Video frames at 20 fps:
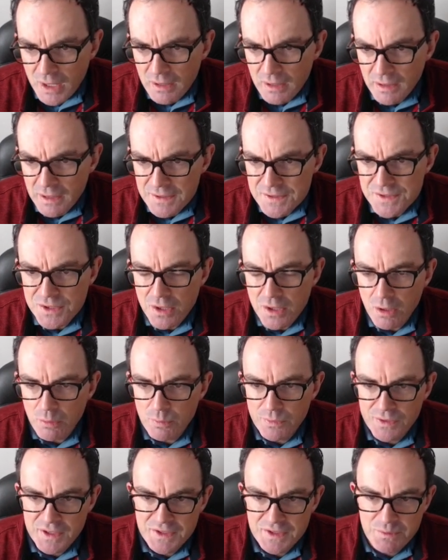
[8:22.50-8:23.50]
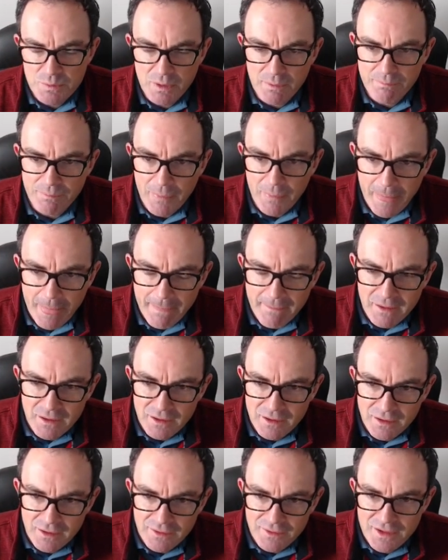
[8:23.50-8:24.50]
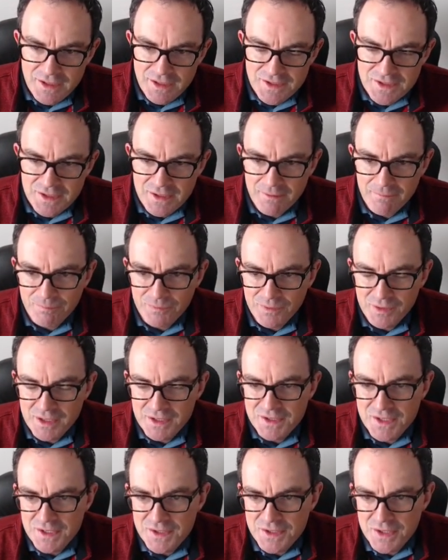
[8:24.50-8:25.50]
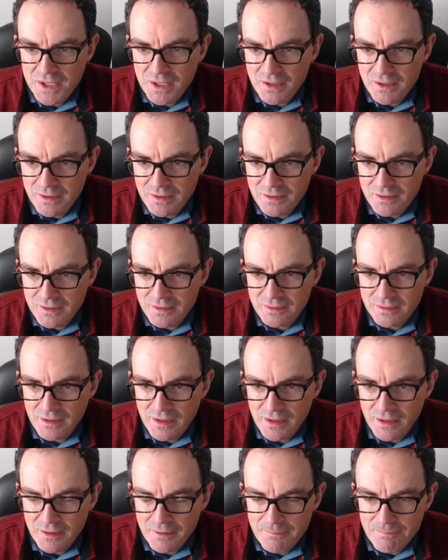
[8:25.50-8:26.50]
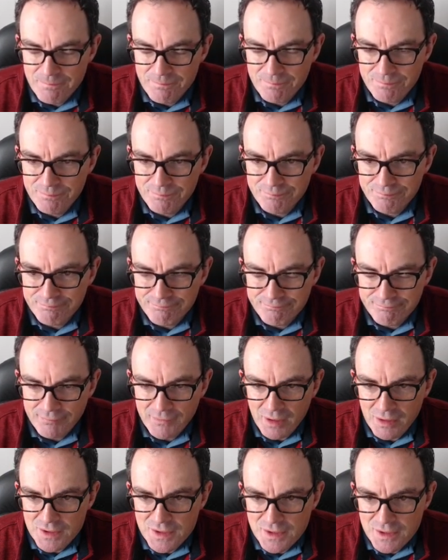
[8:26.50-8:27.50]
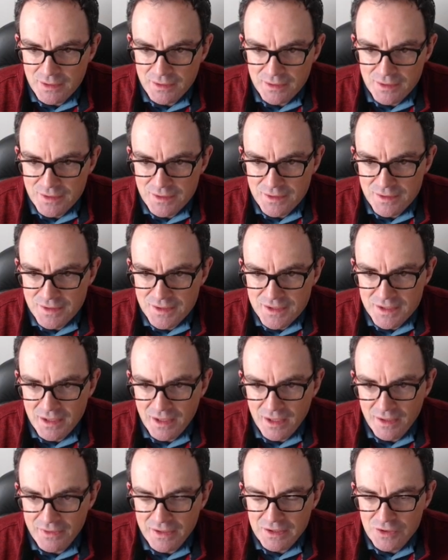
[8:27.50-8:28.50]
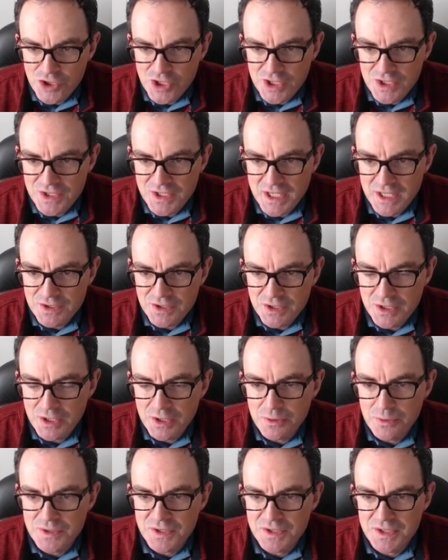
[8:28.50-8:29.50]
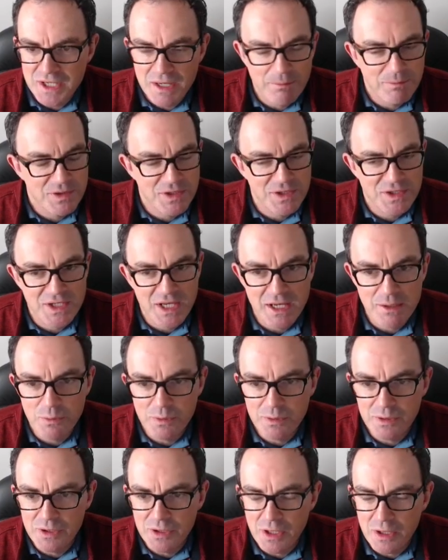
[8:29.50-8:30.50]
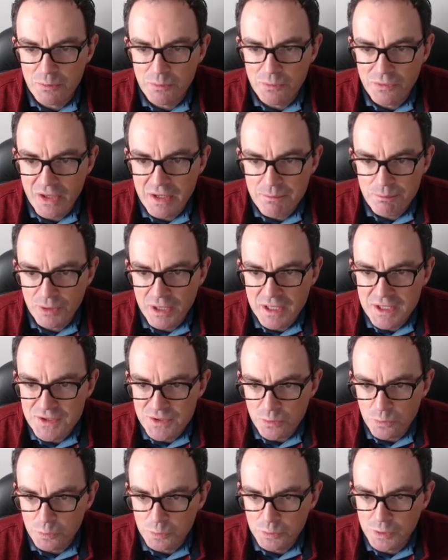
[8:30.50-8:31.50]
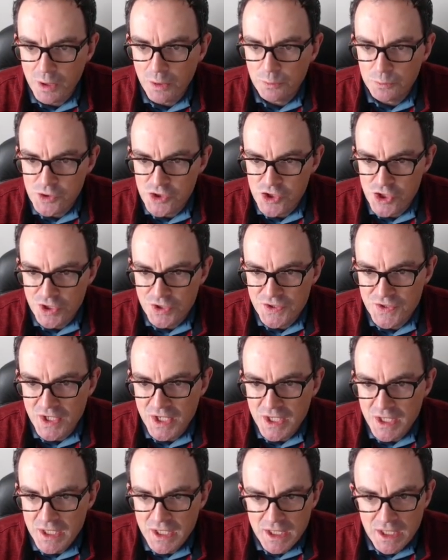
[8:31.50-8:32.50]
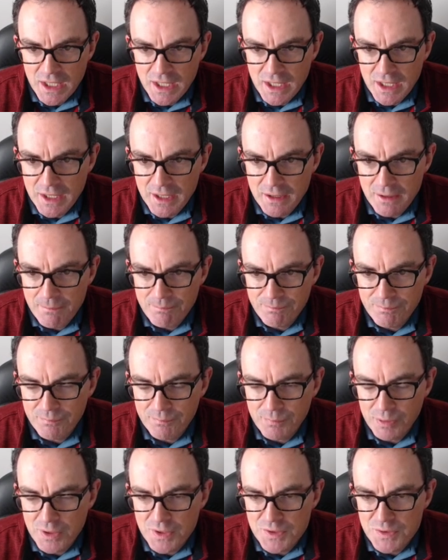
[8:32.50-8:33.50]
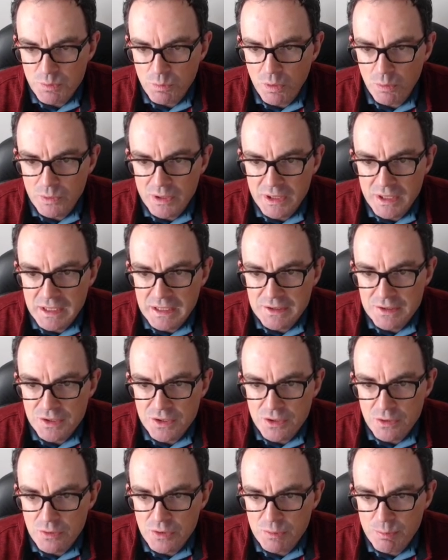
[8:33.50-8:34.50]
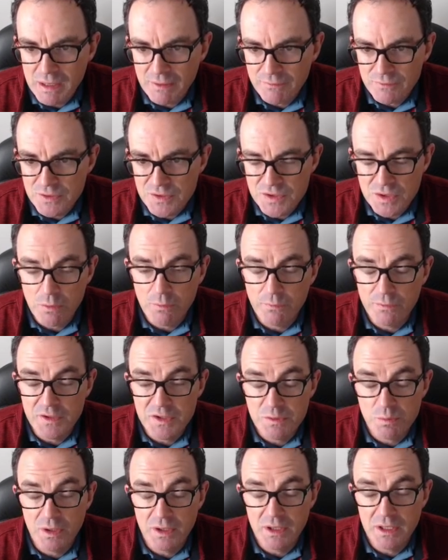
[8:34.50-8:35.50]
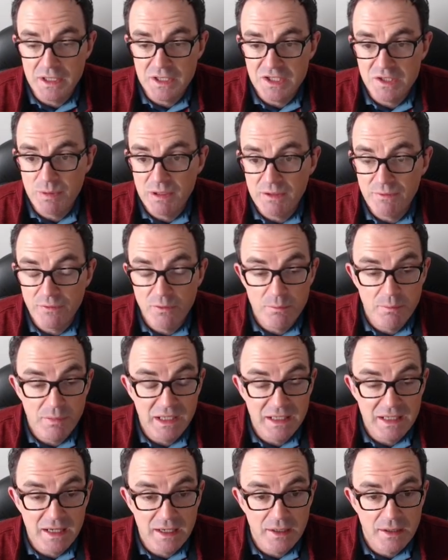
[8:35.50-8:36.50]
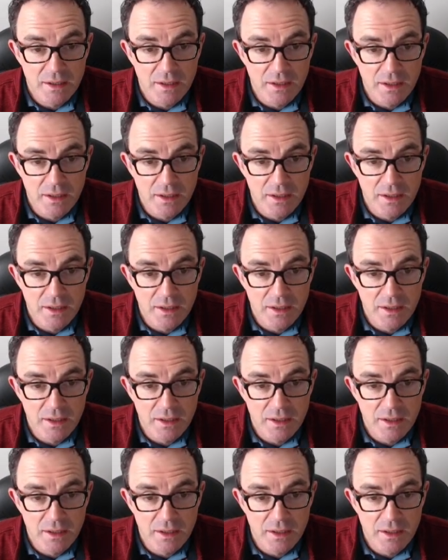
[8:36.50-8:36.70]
let's start with this one this this is a um, I think GCHQ's attempt to say you know they embrace all cultures, um, because what we need to do to be able to solve this one is to be familiar